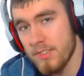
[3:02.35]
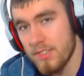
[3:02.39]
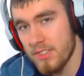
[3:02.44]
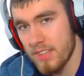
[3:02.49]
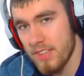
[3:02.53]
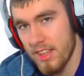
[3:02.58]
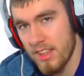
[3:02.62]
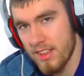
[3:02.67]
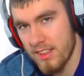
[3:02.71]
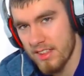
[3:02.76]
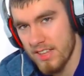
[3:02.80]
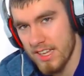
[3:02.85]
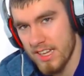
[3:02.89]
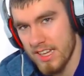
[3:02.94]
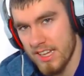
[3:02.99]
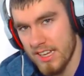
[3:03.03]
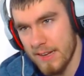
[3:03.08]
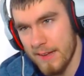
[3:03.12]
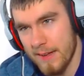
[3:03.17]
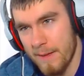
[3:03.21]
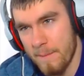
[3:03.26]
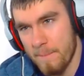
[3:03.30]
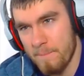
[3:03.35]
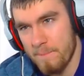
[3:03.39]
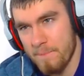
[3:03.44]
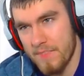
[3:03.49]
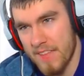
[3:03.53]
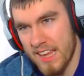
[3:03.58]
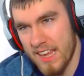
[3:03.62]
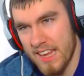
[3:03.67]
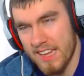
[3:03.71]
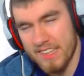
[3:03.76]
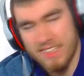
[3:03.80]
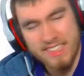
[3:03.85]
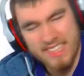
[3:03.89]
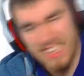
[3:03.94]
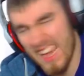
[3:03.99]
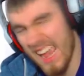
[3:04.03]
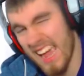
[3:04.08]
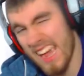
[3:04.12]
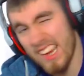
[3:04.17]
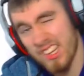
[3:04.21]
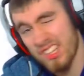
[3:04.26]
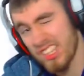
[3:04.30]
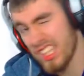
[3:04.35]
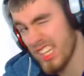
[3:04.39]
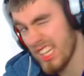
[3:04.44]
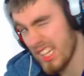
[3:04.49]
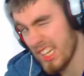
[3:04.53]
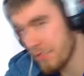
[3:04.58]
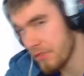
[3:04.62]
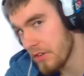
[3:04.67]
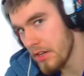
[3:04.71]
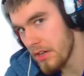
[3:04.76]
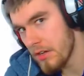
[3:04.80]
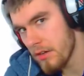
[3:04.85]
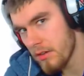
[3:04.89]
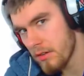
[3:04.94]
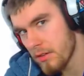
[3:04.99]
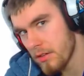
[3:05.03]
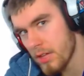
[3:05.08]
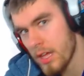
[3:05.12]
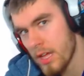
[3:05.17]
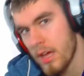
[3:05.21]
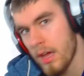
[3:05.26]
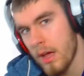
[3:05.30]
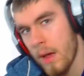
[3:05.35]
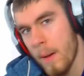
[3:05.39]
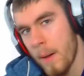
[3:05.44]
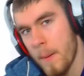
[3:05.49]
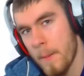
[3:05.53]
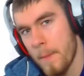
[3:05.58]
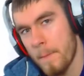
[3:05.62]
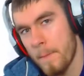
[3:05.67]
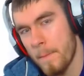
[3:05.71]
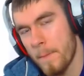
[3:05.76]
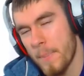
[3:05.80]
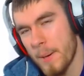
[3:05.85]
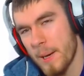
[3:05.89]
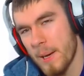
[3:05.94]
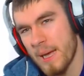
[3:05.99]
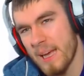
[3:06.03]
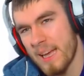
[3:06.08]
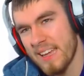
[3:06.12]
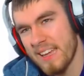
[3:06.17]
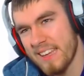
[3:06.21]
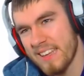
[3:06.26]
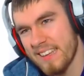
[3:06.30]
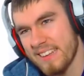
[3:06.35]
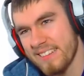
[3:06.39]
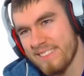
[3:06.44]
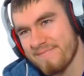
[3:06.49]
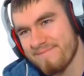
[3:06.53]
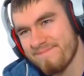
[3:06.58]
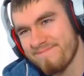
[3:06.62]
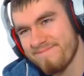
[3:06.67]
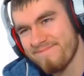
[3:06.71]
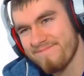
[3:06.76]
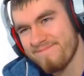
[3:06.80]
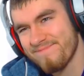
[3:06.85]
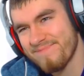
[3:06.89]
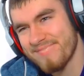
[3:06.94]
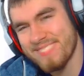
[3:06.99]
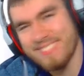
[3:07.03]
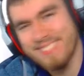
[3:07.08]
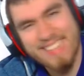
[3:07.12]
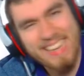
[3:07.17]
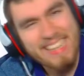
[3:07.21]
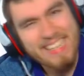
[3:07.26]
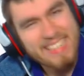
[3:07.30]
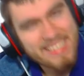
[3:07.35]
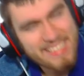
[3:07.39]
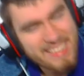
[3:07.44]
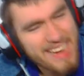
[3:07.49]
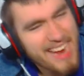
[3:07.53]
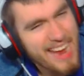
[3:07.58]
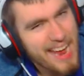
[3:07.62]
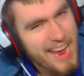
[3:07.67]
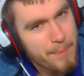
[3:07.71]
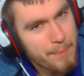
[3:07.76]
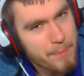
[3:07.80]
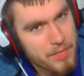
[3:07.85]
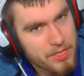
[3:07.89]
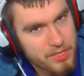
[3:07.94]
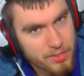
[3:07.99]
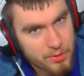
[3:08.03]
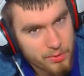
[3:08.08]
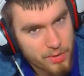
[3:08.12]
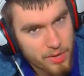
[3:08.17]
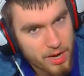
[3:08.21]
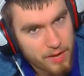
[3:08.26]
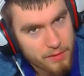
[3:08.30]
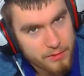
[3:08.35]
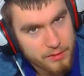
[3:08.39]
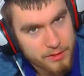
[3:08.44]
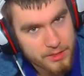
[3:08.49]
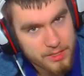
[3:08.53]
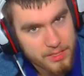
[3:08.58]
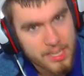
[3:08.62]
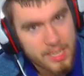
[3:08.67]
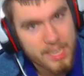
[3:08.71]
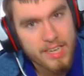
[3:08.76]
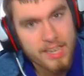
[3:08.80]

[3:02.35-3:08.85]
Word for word: the it's actually even, but that doesn't happen too often.